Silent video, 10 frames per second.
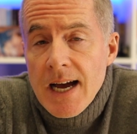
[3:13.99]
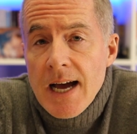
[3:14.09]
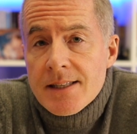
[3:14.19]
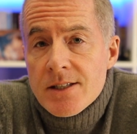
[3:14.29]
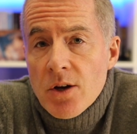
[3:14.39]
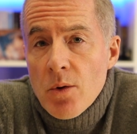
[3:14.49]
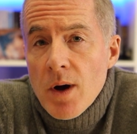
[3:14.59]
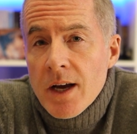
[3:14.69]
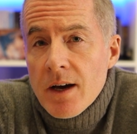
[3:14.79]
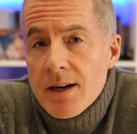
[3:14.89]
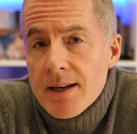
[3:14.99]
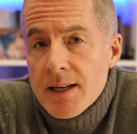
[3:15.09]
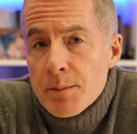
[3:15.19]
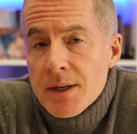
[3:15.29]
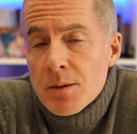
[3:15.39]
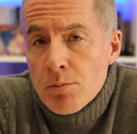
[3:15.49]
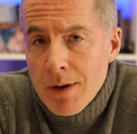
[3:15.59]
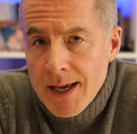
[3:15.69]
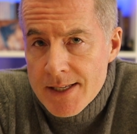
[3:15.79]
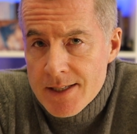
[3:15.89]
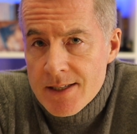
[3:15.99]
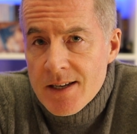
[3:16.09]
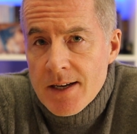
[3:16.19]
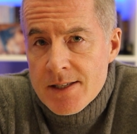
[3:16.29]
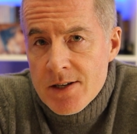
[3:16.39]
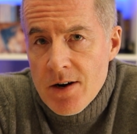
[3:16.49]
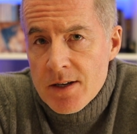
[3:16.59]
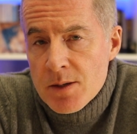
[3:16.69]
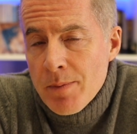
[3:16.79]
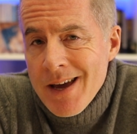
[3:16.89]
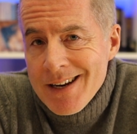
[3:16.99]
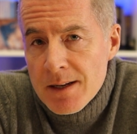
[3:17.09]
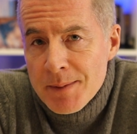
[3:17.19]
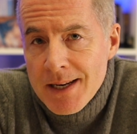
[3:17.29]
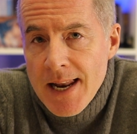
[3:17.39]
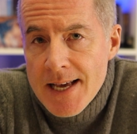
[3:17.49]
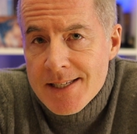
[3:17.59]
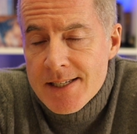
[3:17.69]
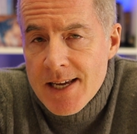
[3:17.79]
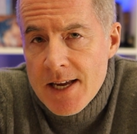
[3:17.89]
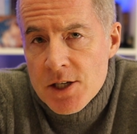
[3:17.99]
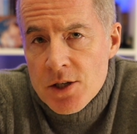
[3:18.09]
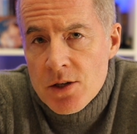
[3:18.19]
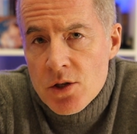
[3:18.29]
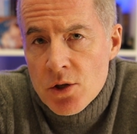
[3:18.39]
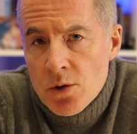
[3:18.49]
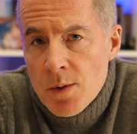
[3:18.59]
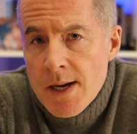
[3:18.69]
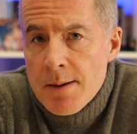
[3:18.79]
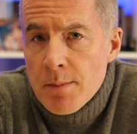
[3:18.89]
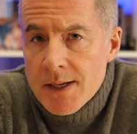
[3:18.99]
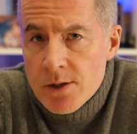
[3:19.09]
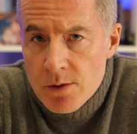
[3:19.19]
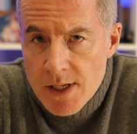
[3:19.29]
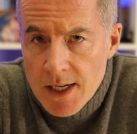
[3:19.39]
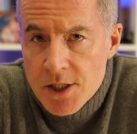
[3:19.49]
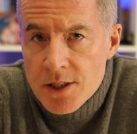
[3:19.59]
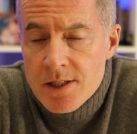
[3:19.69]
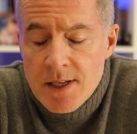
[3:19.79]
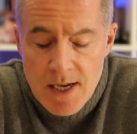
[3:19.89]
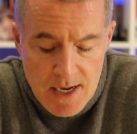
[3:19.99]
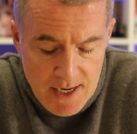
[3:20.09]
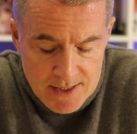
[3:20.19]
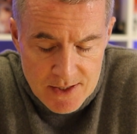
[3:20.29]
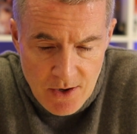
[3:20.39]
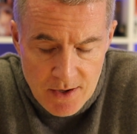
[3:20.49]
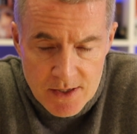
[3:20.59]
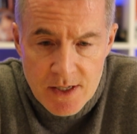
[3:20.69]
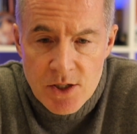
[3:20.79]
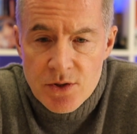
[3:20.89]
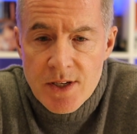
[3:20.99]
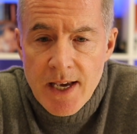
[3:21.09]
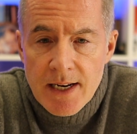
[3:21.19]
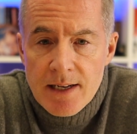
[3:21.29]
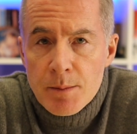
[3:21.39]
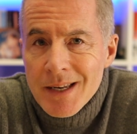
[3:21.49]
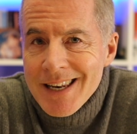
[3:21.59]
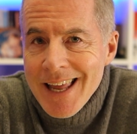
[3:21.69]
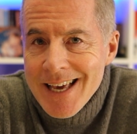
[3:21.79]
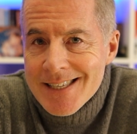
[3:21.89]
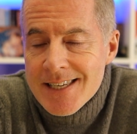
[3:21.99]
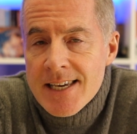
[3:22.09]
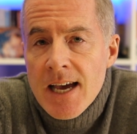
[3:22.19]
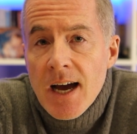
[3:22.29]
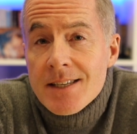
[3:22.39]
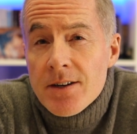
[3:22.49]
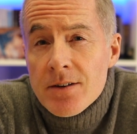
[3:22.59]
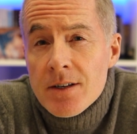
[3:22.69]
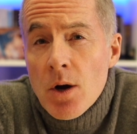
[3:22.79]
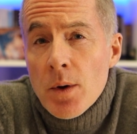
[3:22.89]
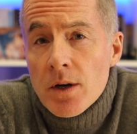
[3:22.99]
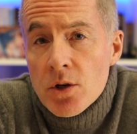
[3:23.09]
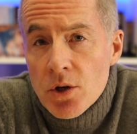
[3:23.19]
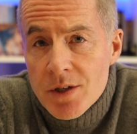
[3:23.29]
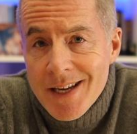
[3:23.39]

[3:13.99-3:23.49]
and so I got a little bit complacent. I started to pay a little bit less attention to my due diligence. I started to just get a little bit lazy. I started to go on gut